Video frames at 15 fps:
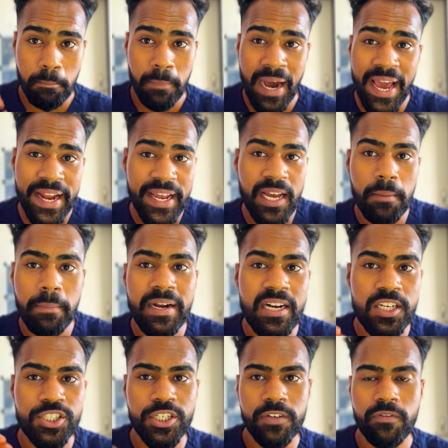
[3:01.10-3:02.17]
my
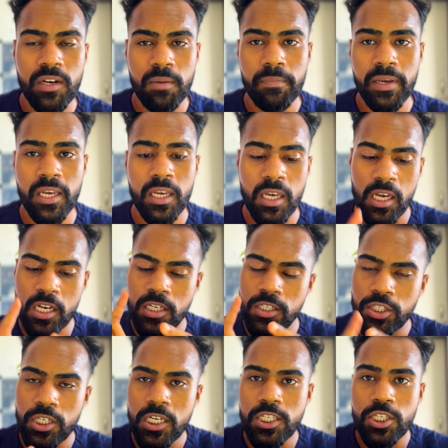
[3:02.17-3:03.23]
recommendation will be,
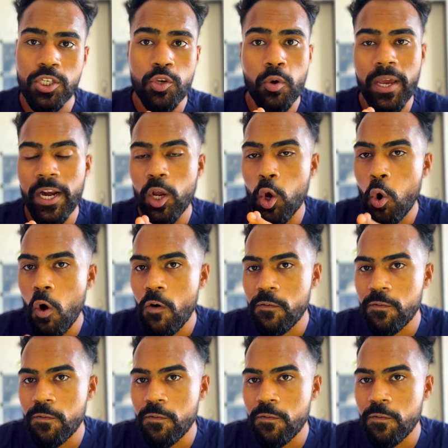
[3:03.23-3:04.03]
just you can go